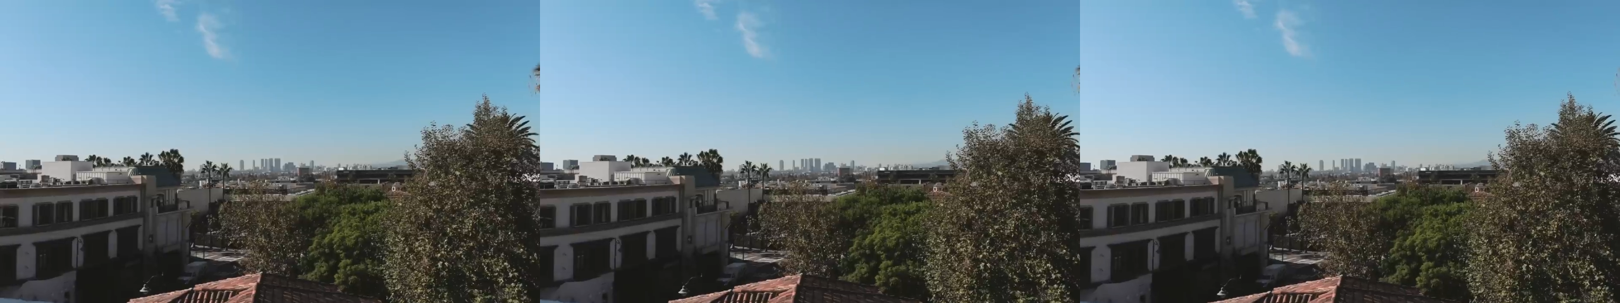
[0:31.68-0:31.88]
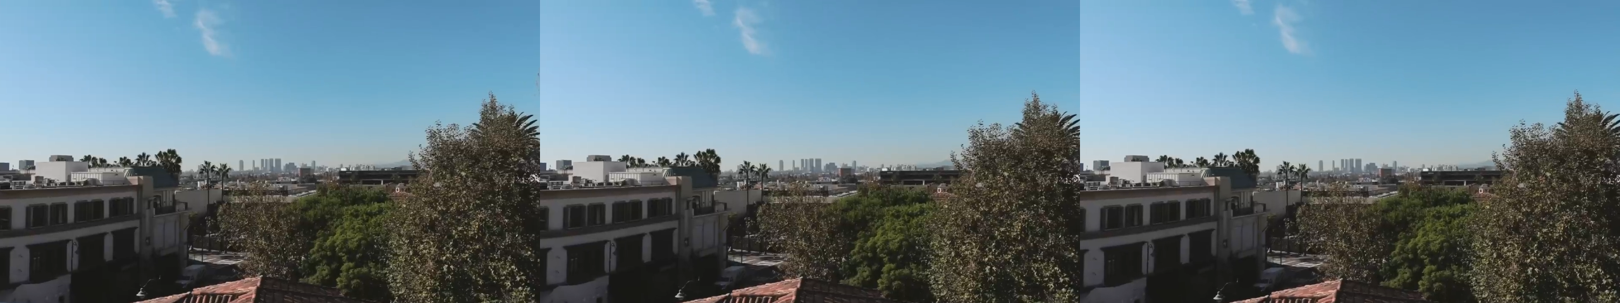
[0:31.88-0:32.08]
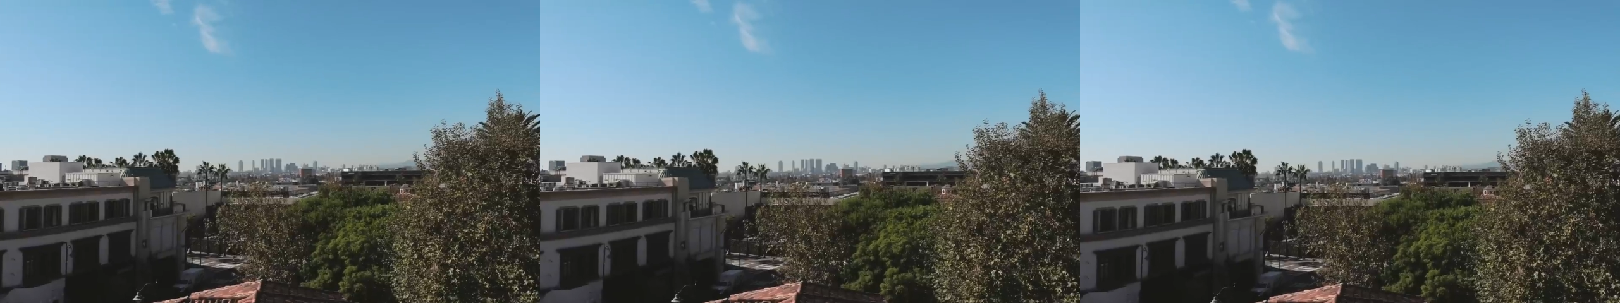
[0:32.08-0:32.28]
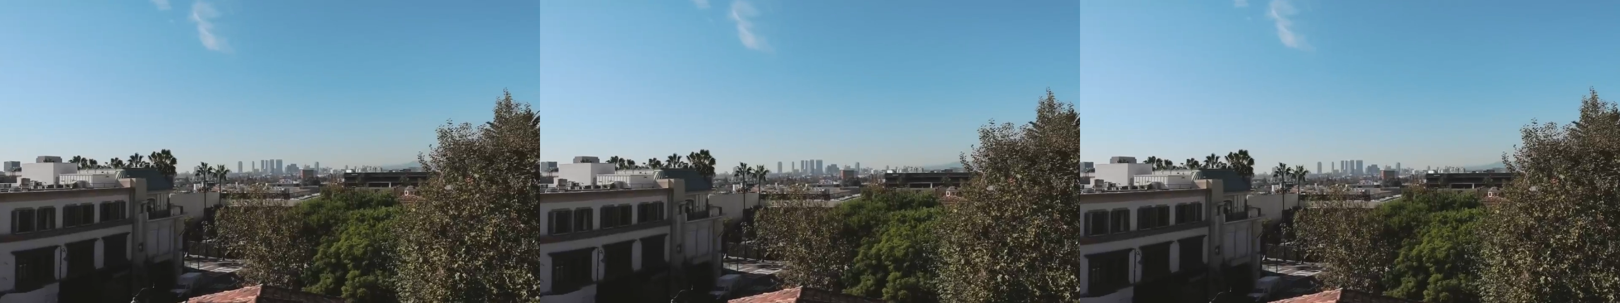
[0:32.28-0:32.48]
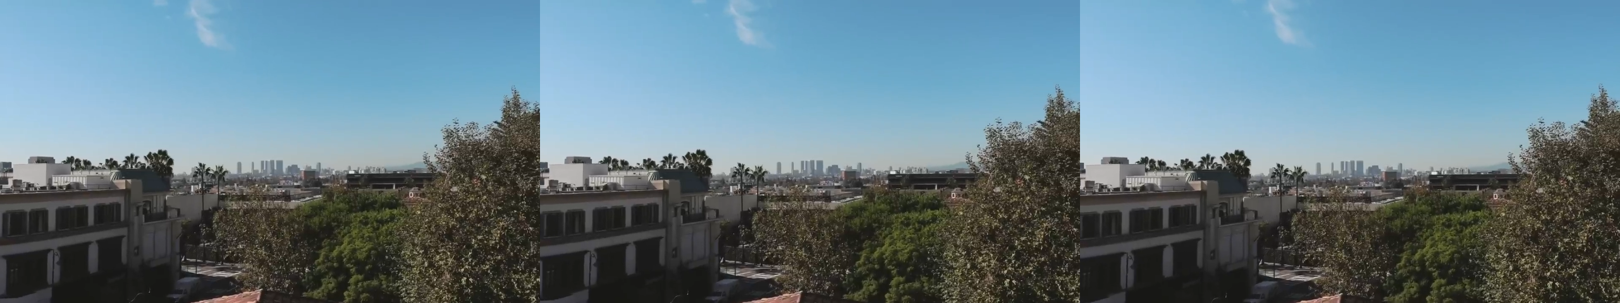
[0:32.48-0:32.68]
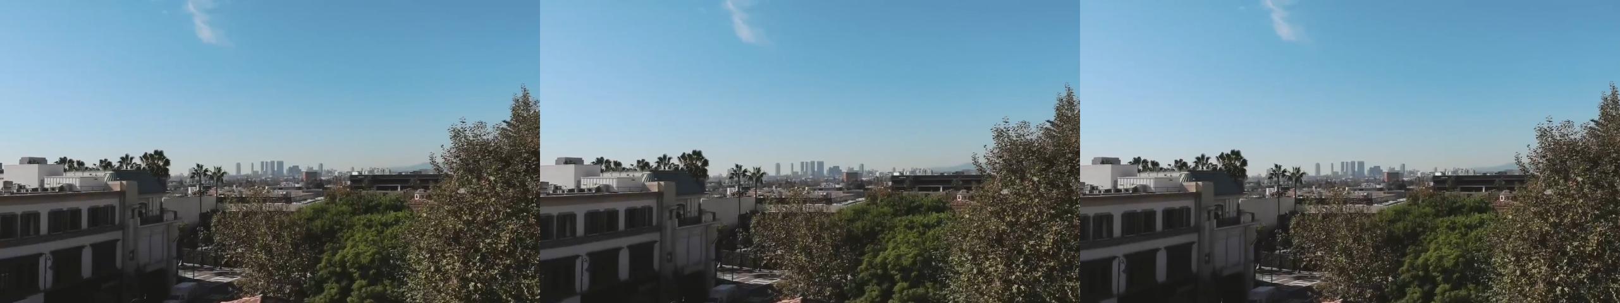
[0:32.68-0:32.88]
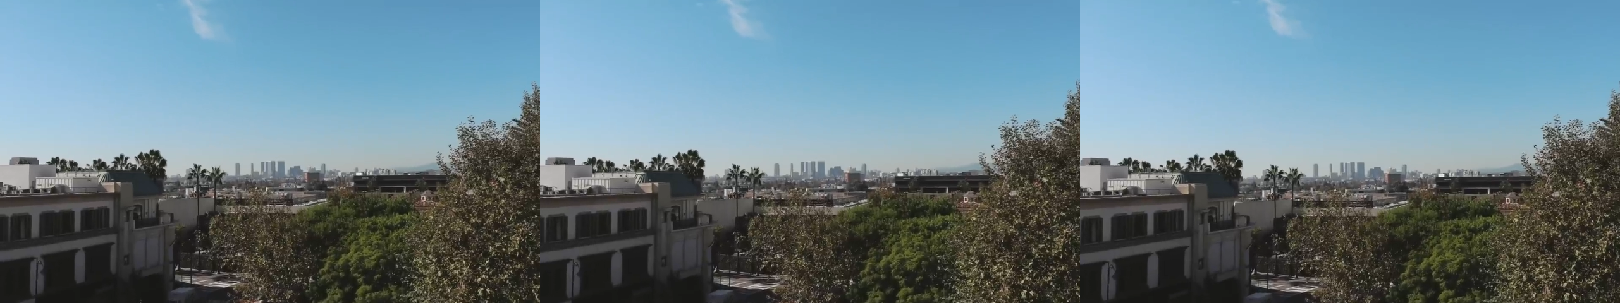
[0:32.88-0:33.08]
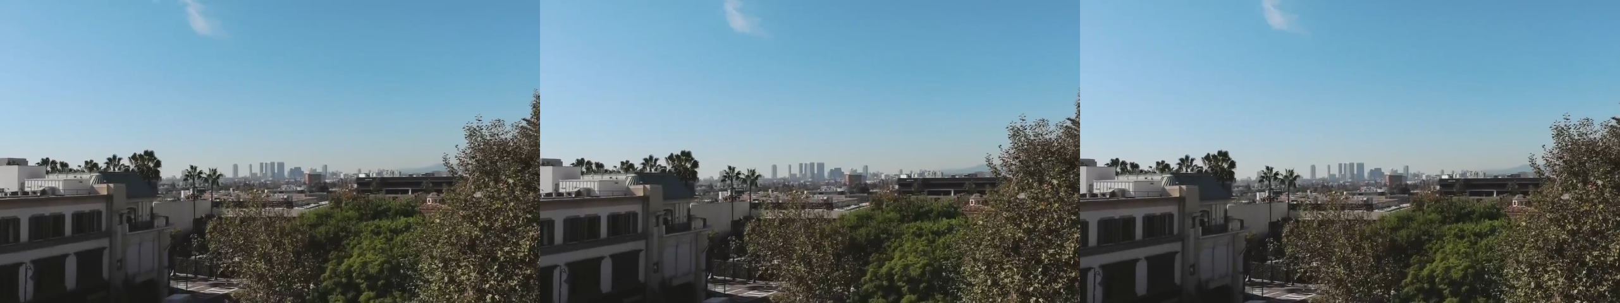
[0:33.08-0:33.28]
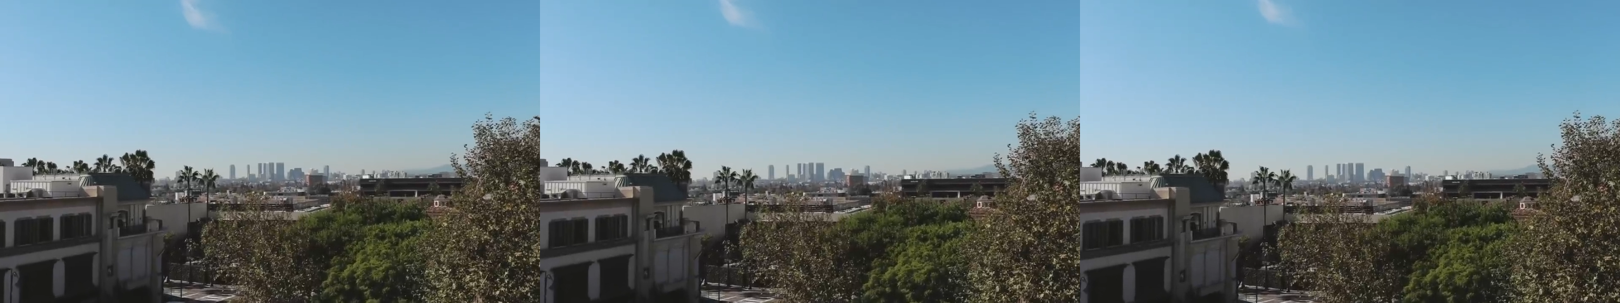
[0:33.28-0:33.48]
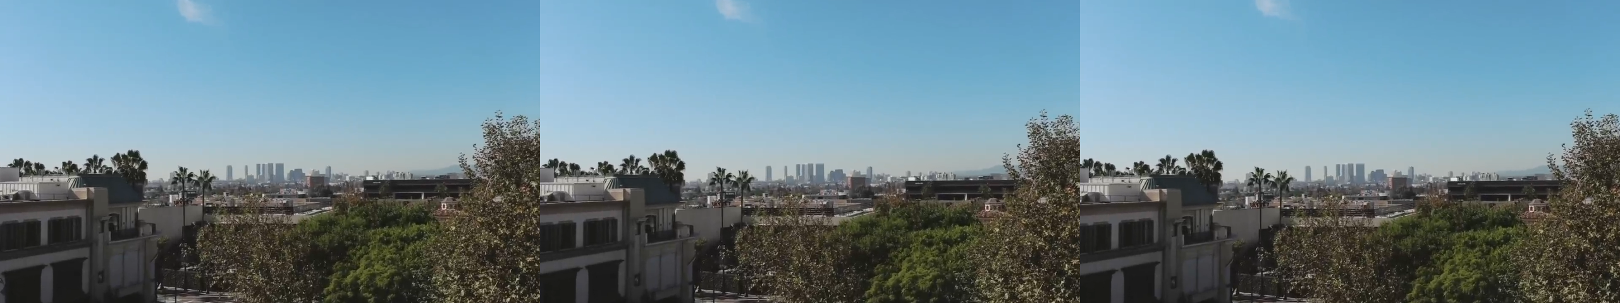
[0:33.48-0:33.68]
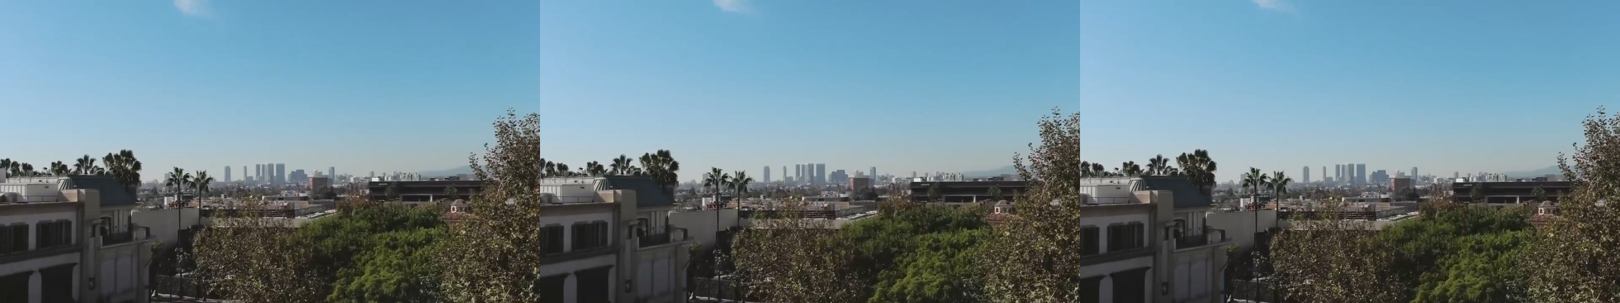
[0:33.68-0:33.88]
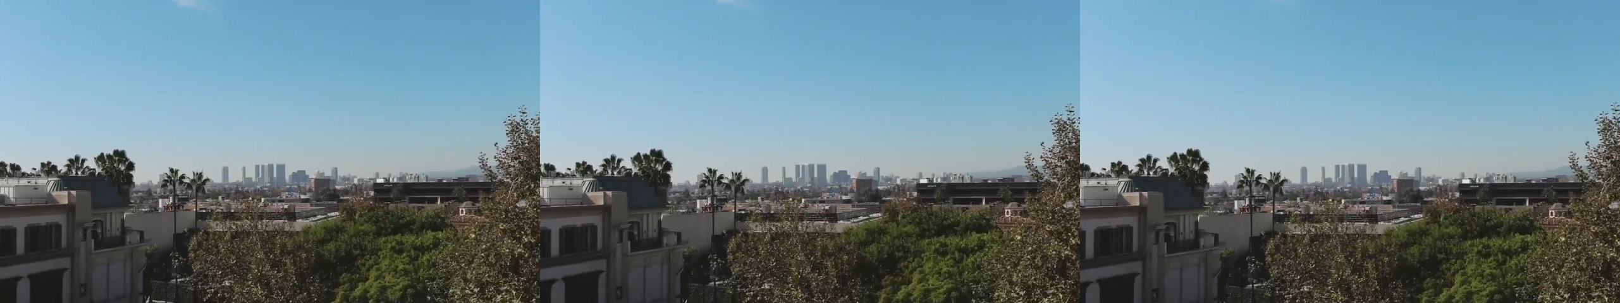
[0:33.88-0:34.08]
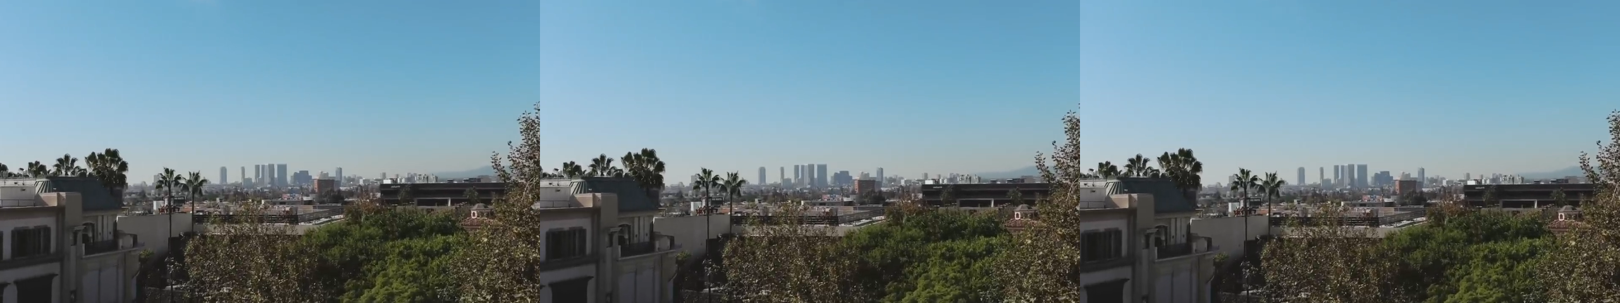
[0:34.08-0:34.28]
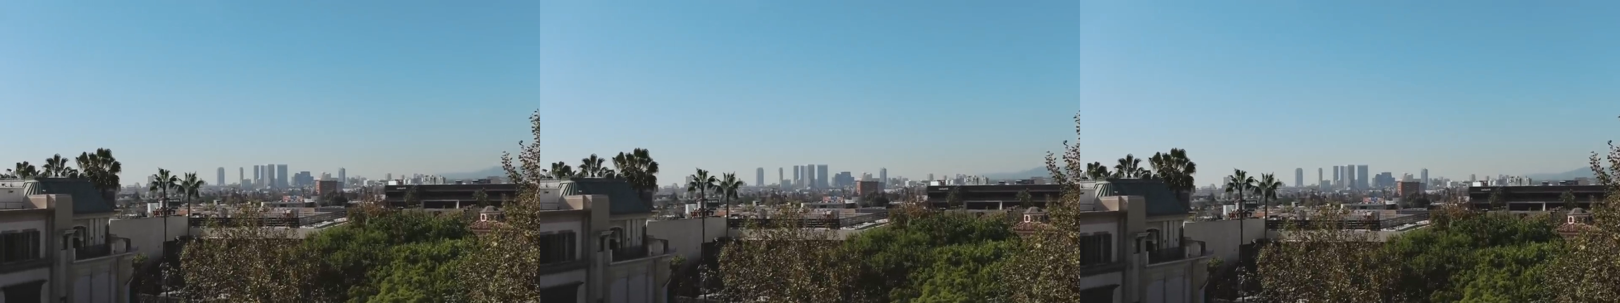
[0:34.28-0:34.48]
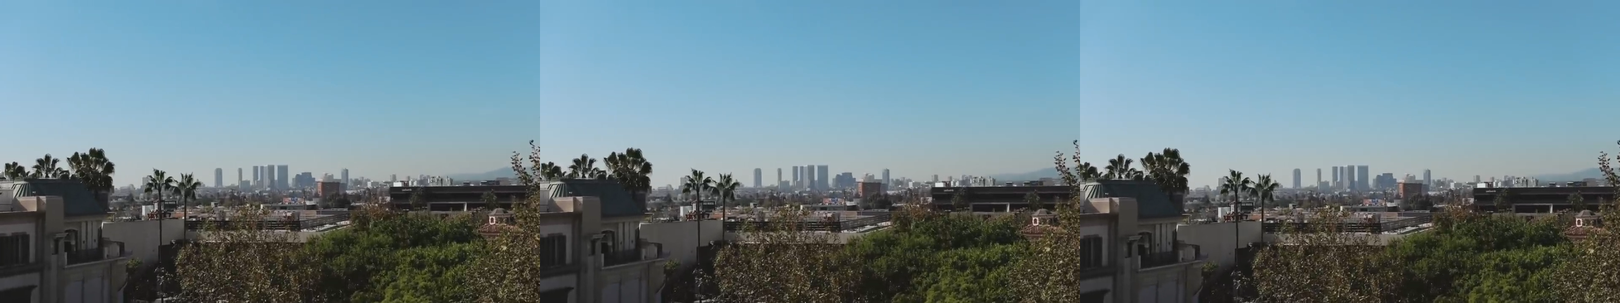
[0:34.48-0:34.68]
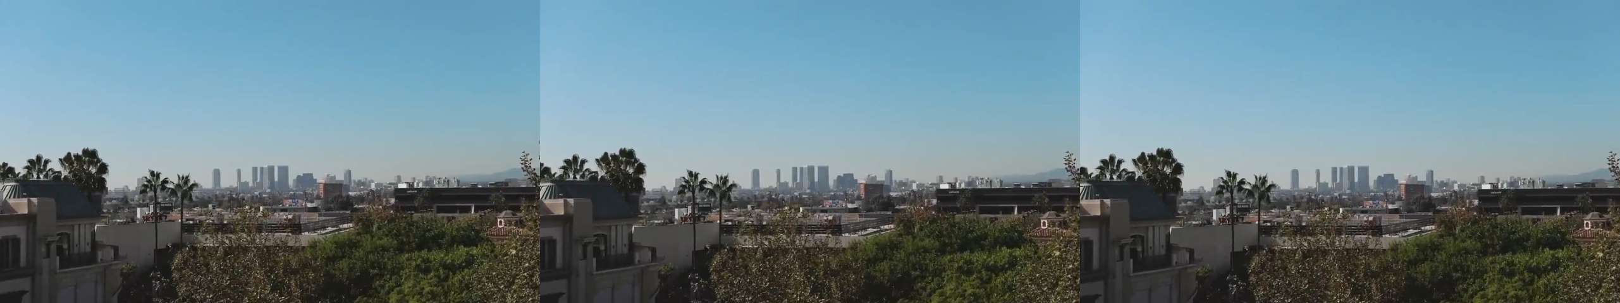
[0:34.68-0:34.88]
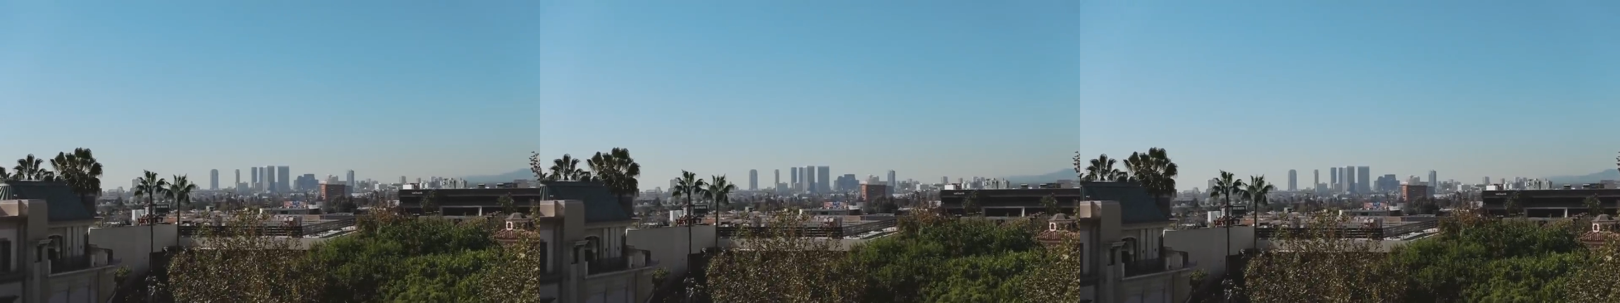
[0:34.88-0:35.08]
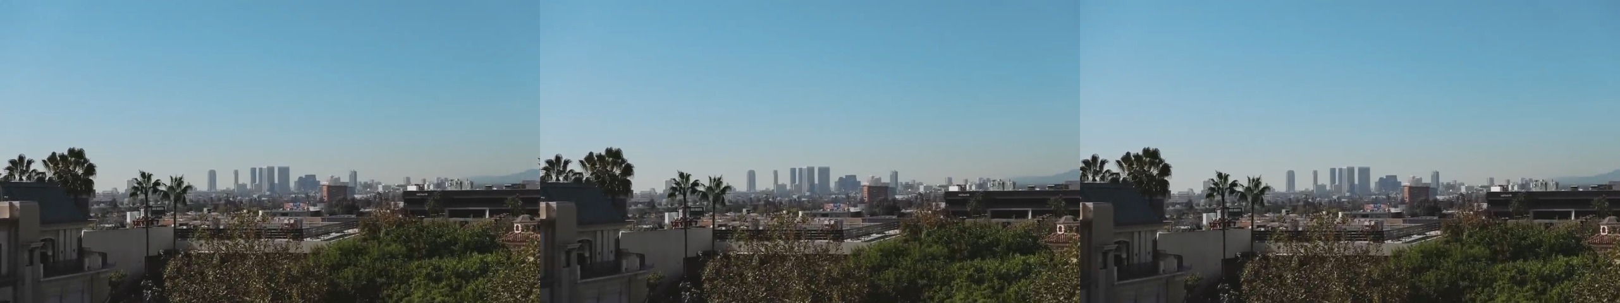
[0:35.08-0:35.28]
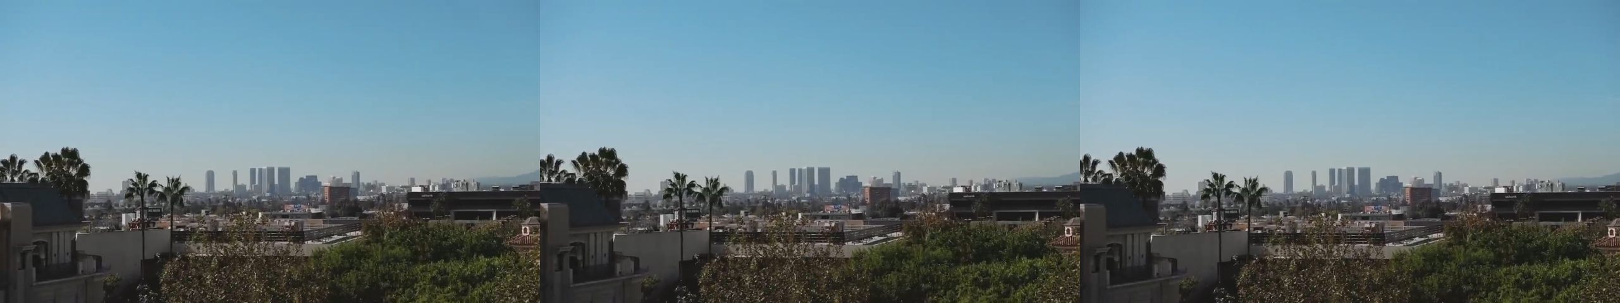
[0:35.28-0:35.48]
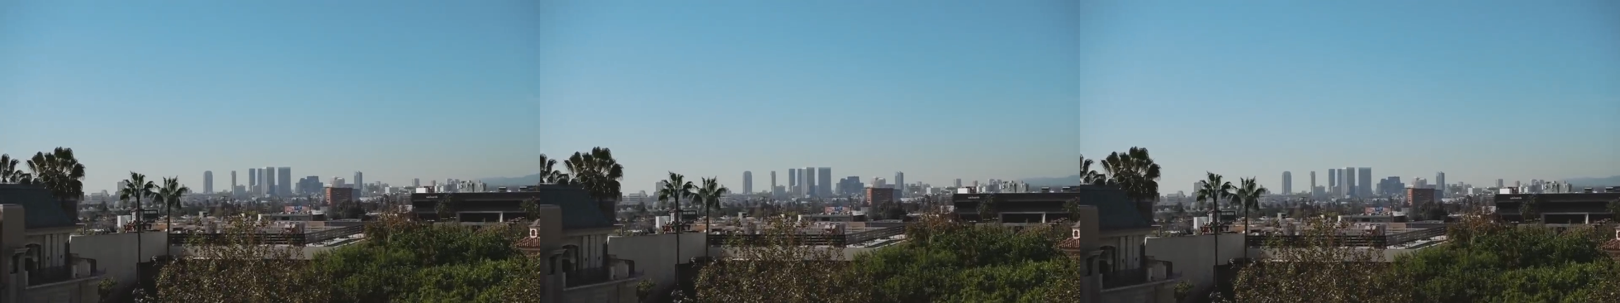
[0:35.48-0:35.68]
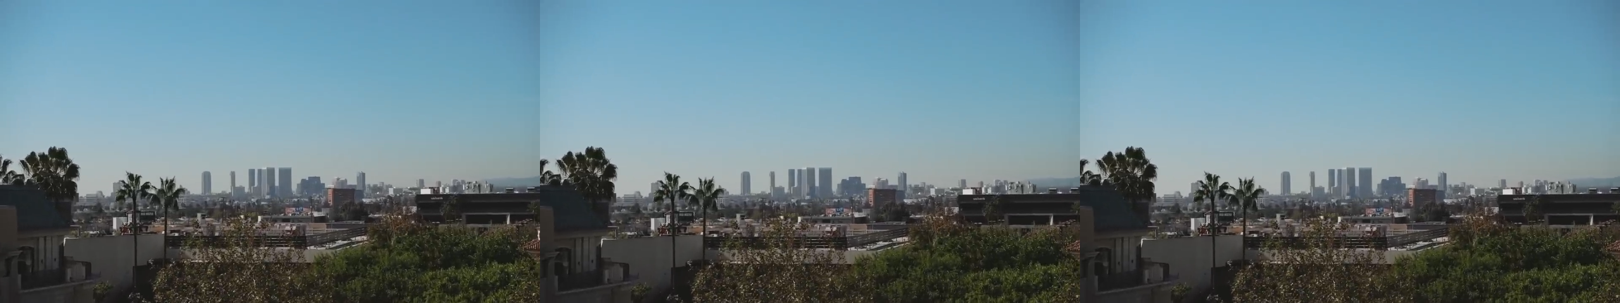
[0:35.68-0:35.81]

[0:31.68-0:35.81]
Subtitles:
Nobody's mouth can be seen.